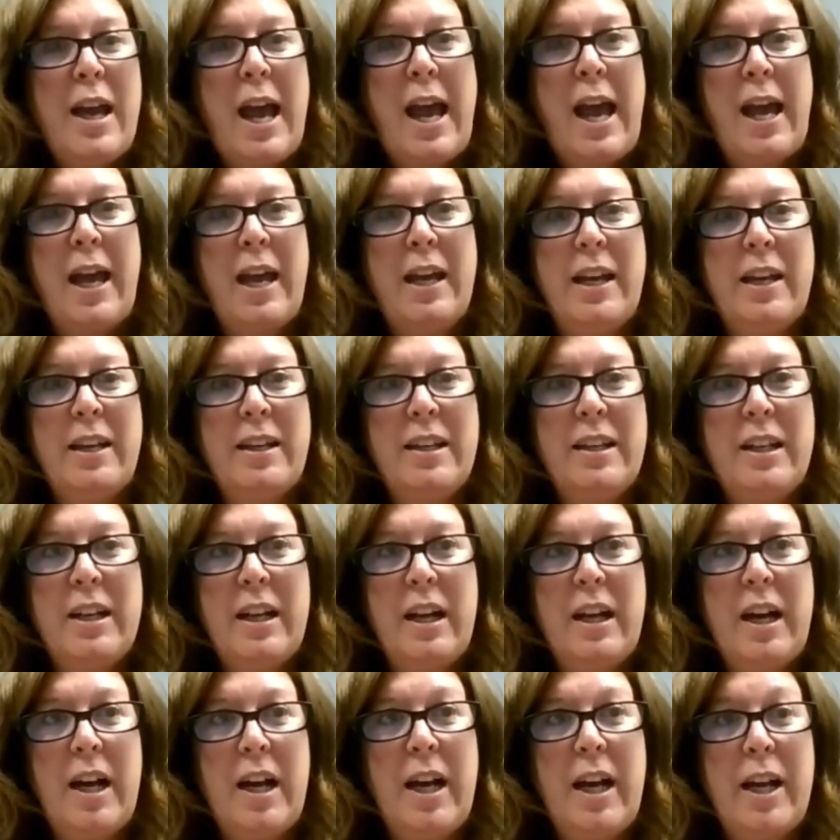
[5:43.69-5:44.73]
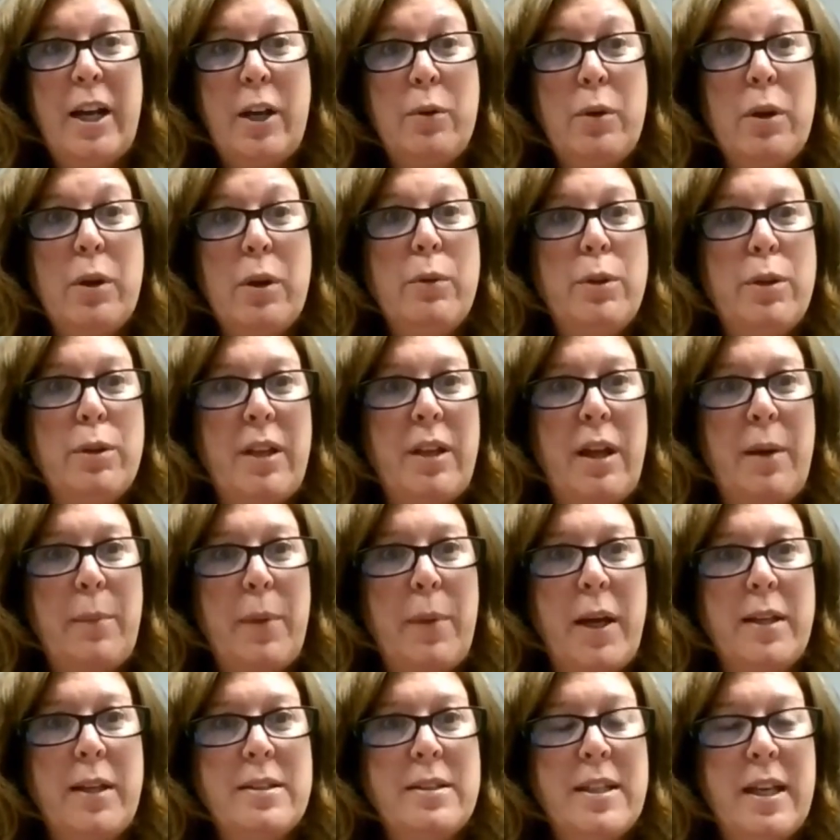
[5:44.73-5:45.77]
And I agree with you that
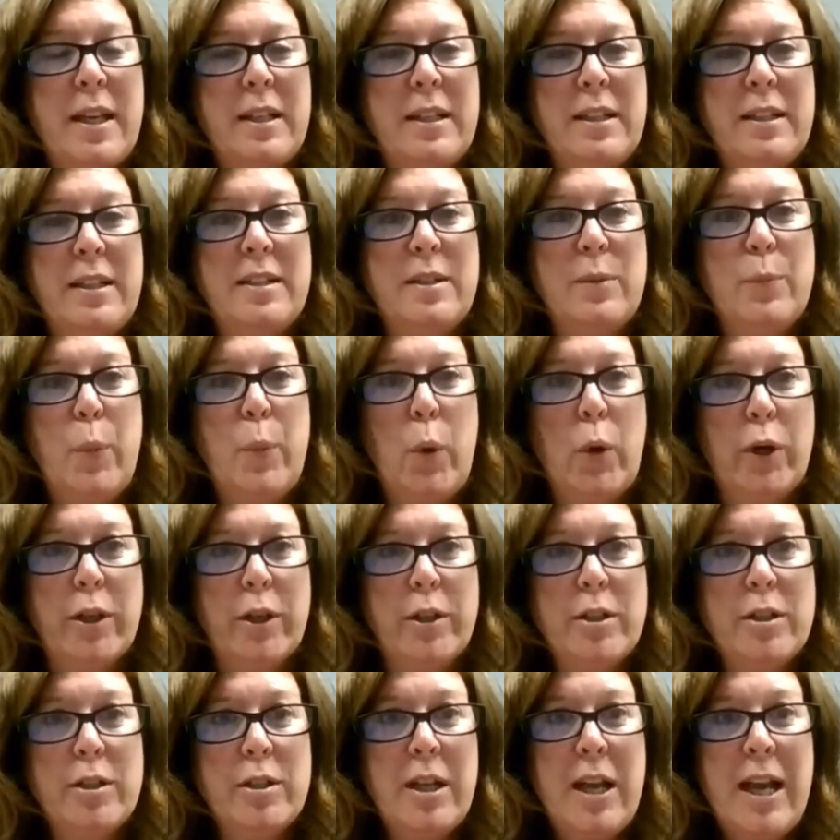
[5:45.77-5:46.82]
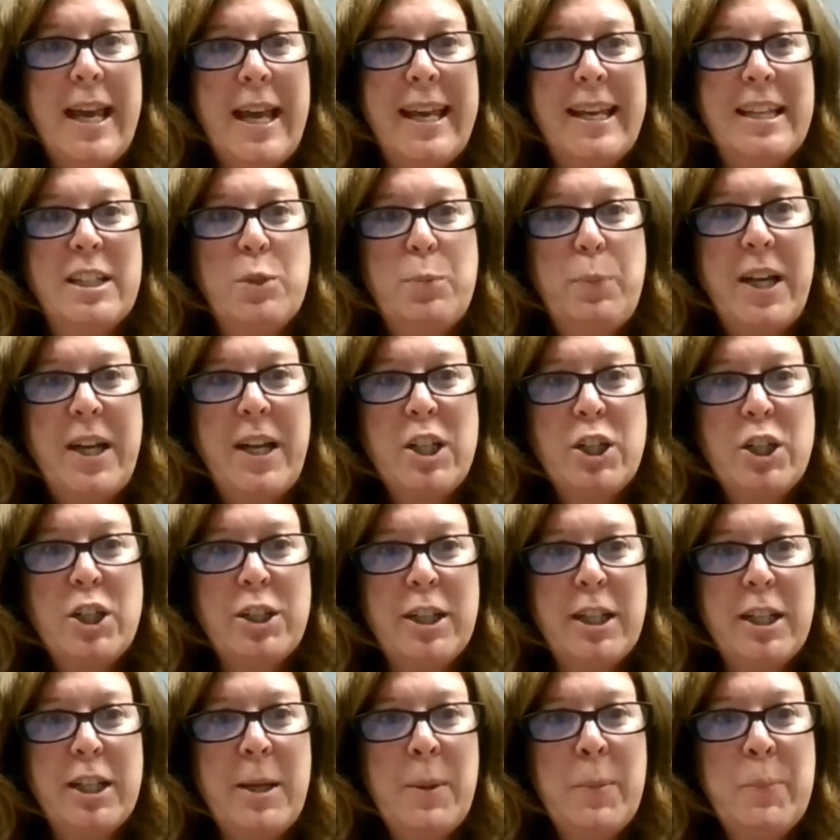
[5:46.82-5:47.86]
mindset is important,
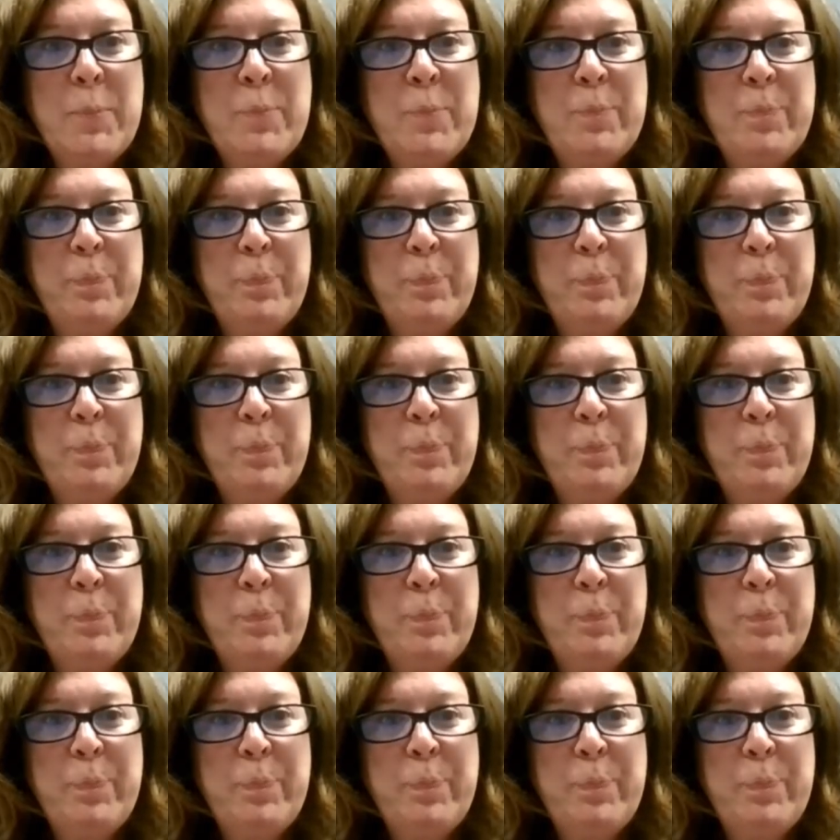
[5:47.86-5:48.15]
especially